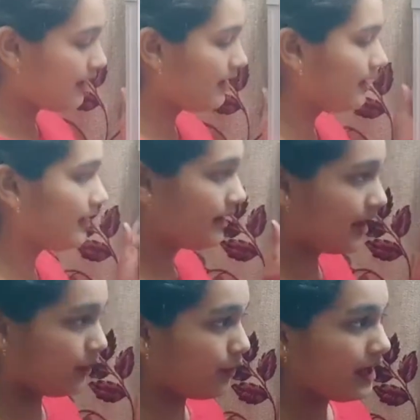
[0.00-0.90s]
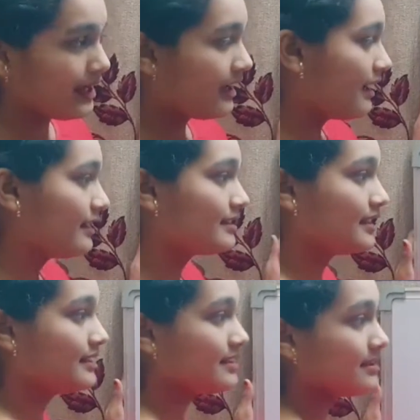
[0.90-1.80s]
Now
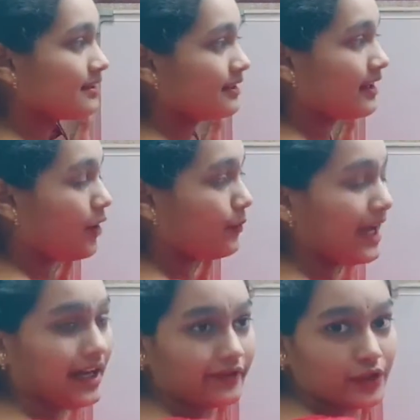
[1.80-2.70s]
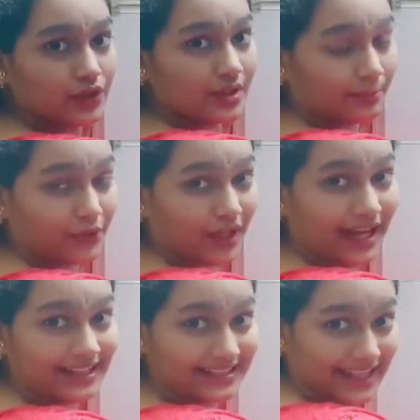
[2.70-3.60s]
we have to subtract
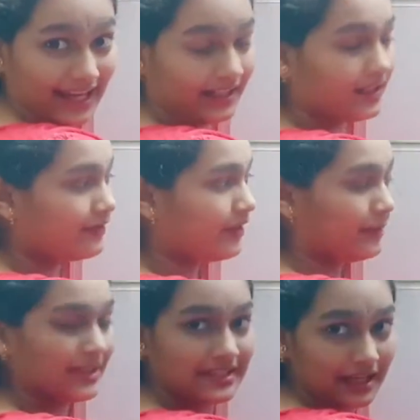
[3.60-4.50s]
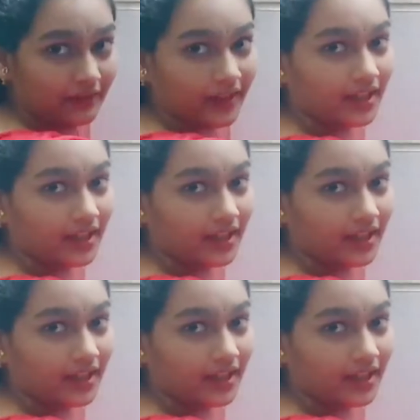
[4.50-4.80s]
10 from this 11.